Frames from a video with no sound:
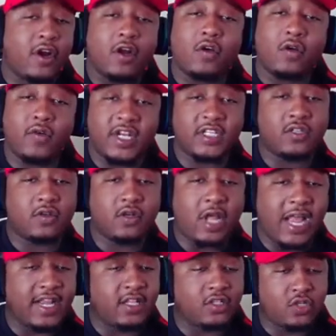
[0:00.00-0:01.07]
girl went into,
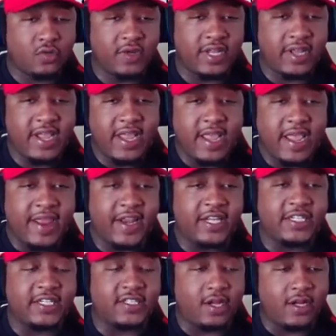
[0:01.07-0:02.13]
got into it and then
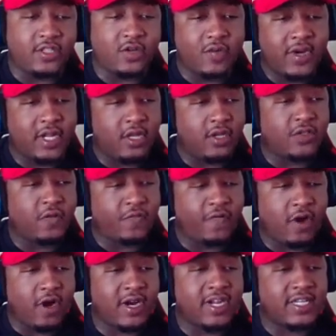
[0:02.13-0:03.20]
she starts going a little too
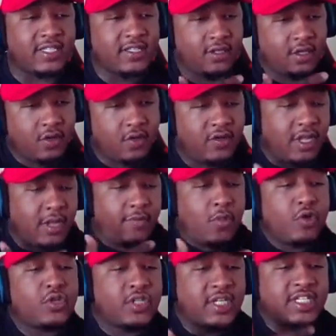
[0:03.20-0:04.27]
far because, you know, the
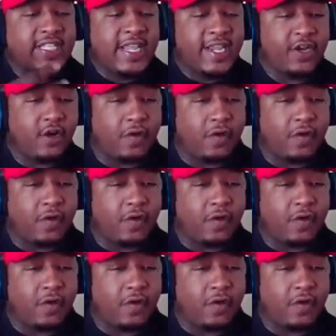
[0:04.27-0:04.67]
emotion is taking